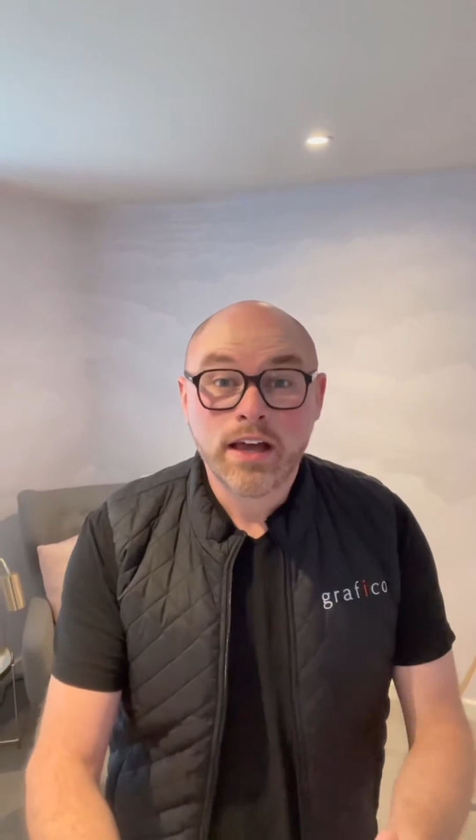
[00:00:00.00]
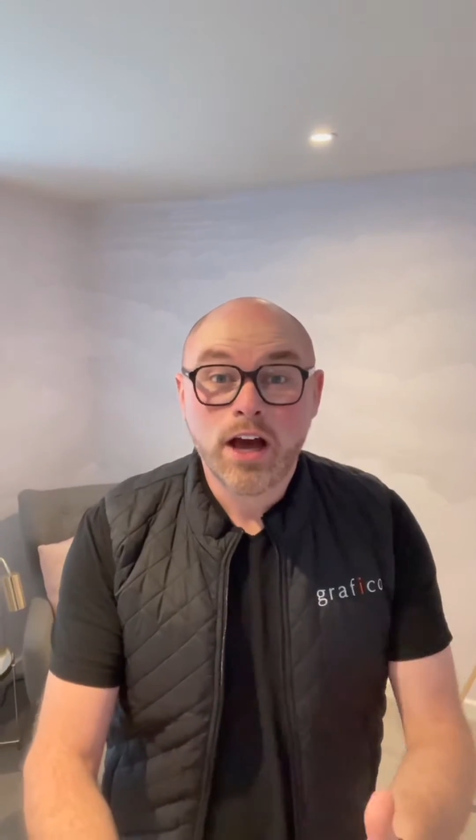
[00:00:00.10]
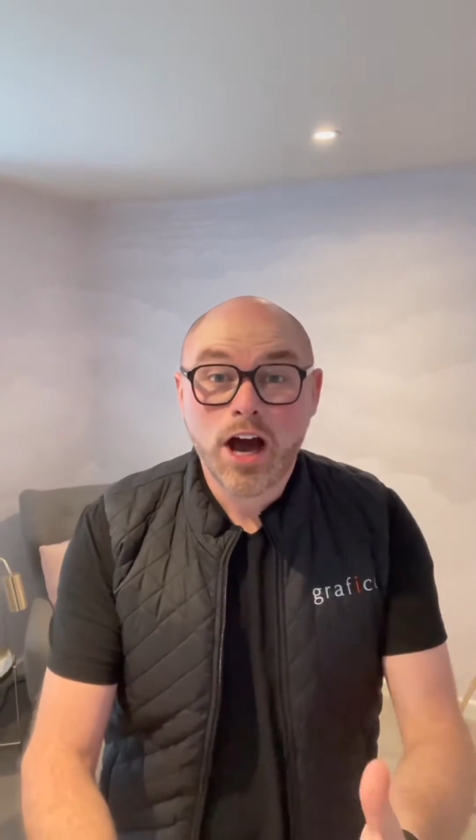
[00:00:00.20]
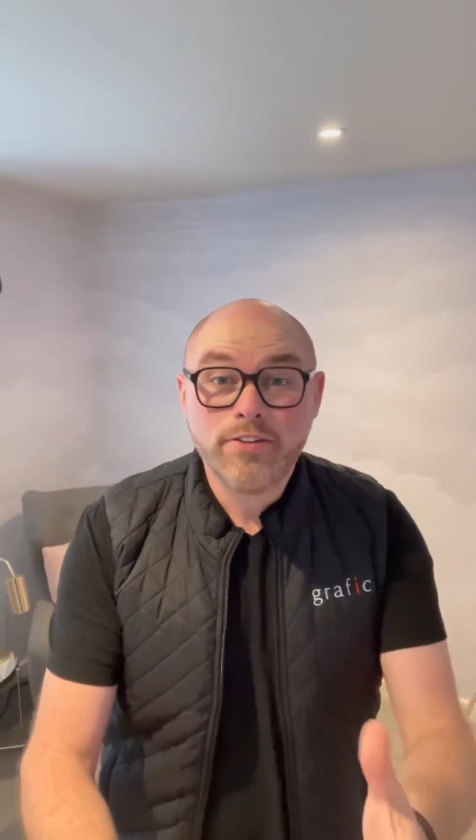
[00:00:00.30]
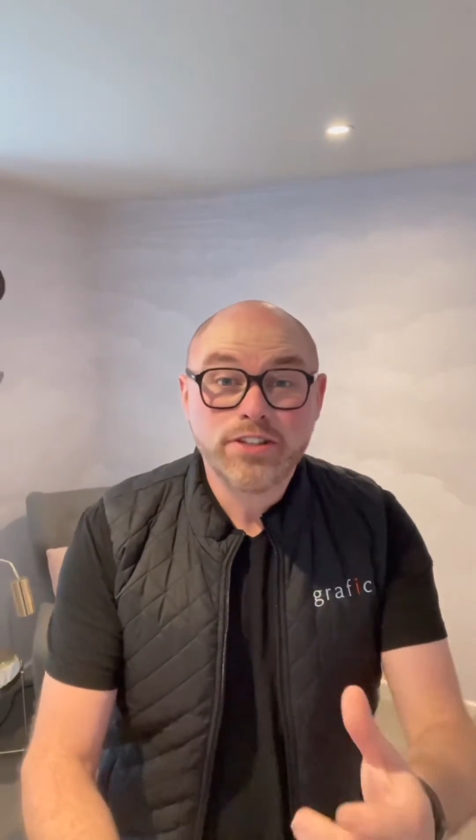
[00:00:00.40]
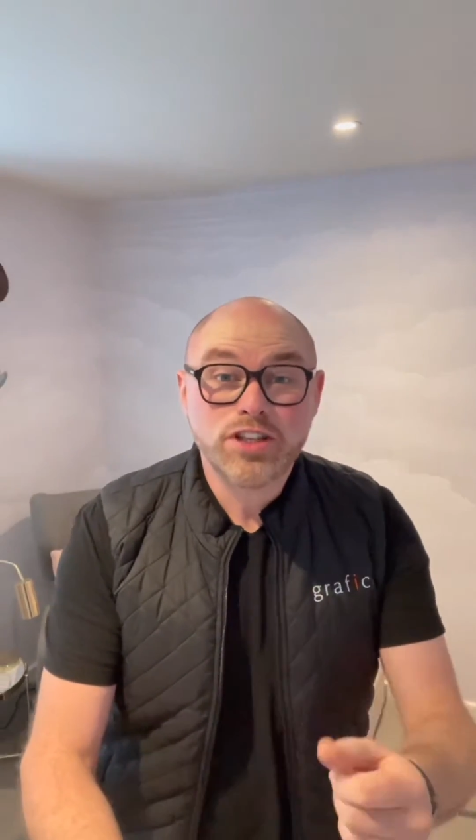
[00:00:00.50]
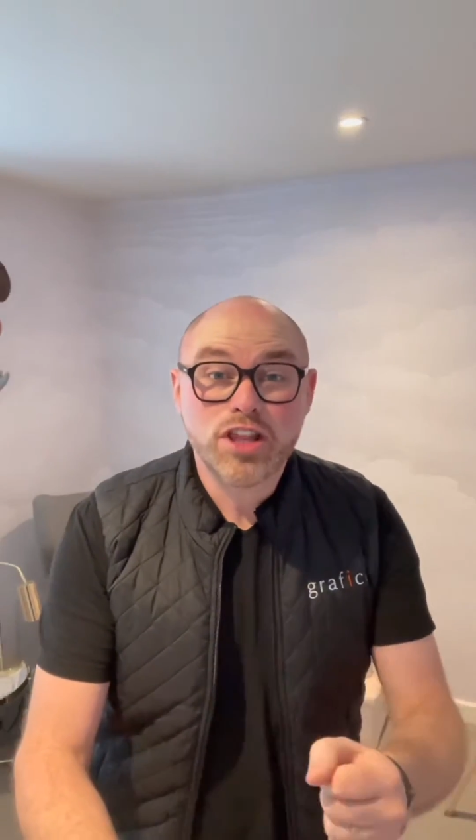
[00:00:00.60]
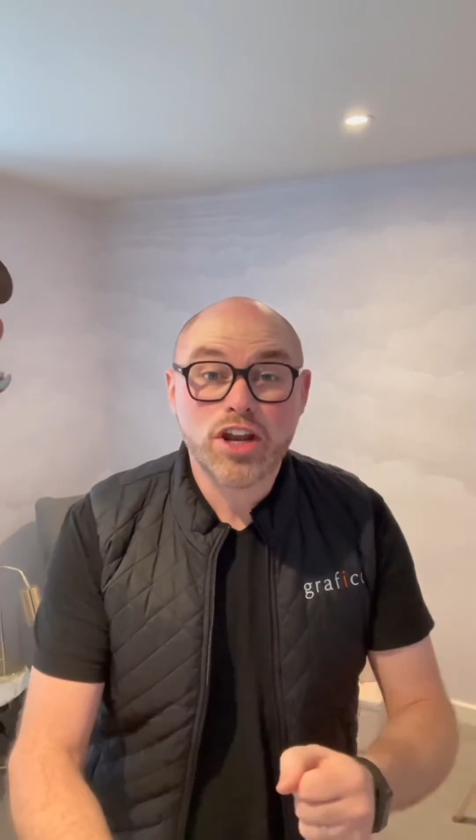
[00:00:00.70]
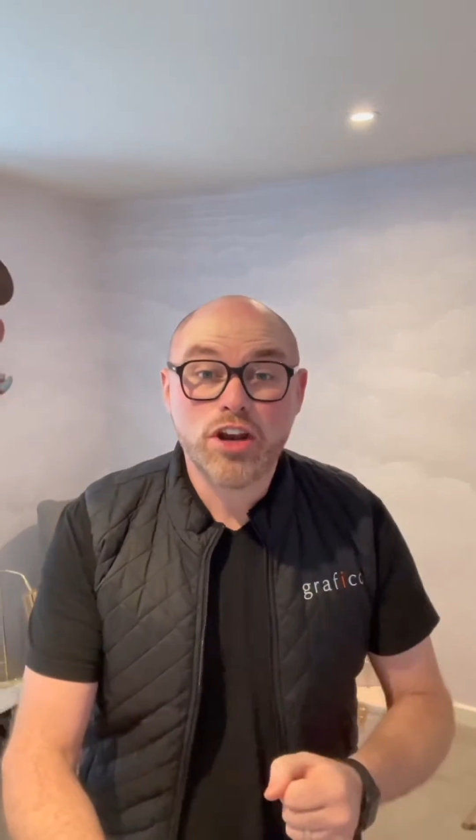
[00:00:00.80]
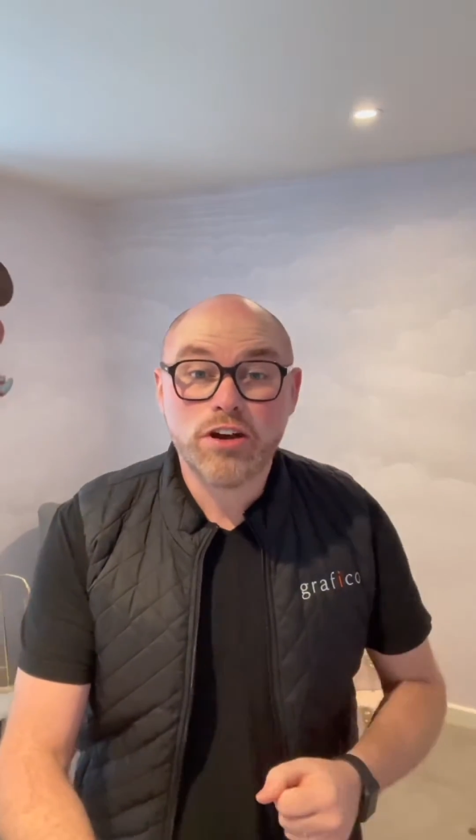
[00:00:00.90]
Over to
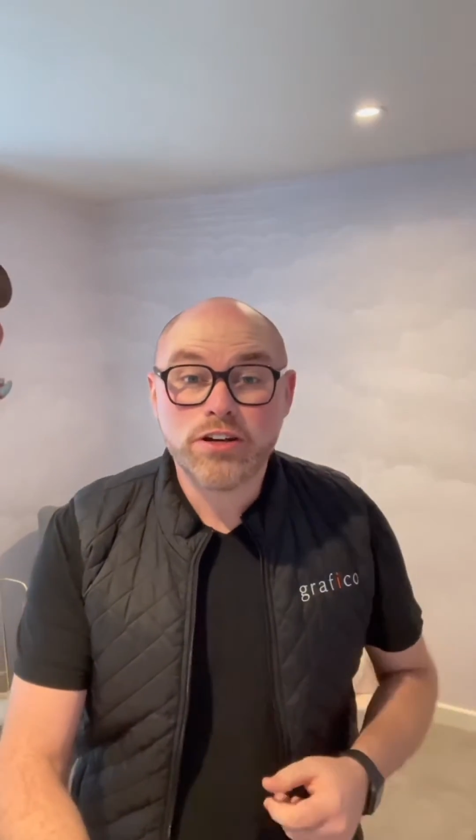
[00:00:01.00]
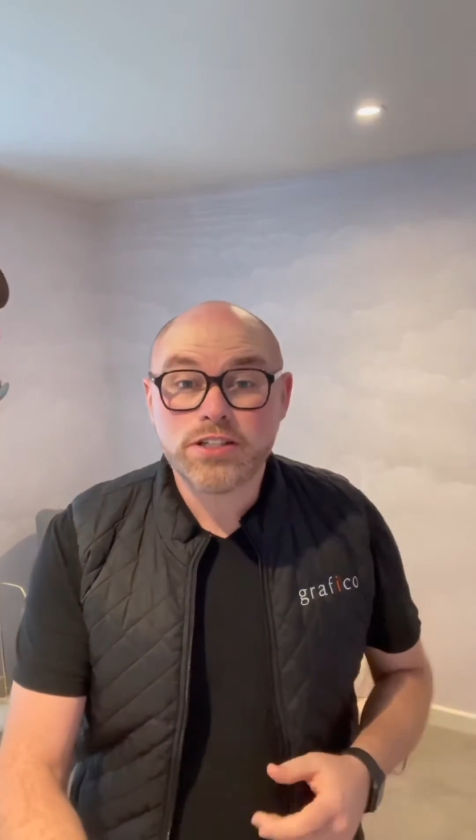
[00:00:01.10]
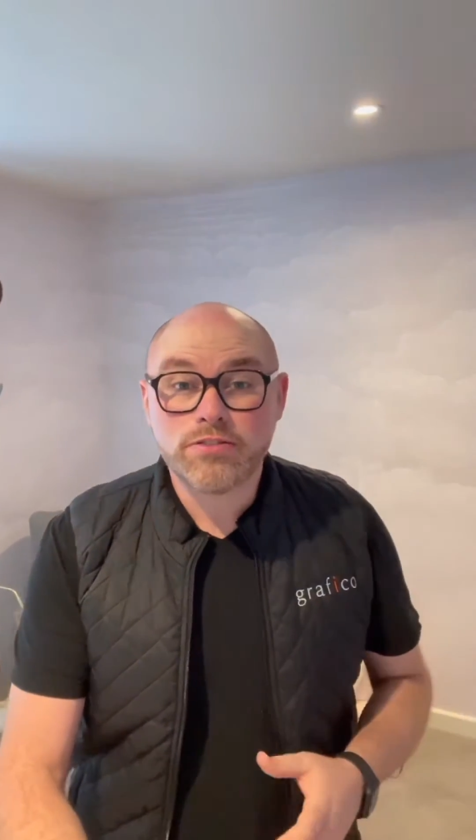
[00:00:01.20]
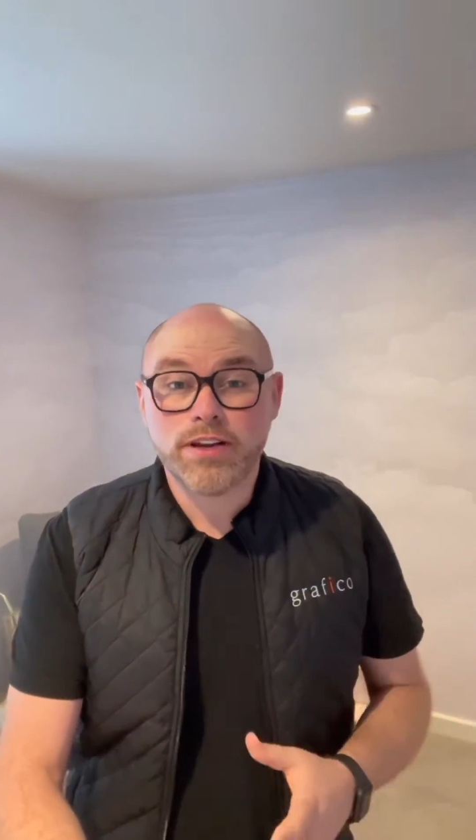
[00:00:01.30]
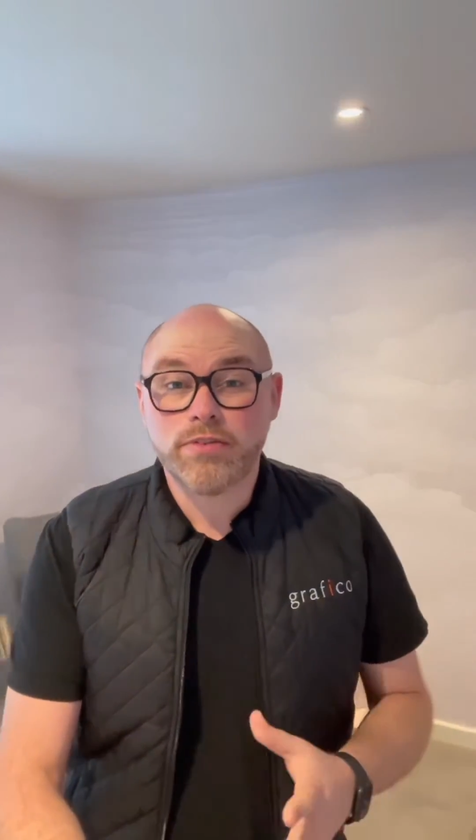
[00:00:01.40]
the nursery,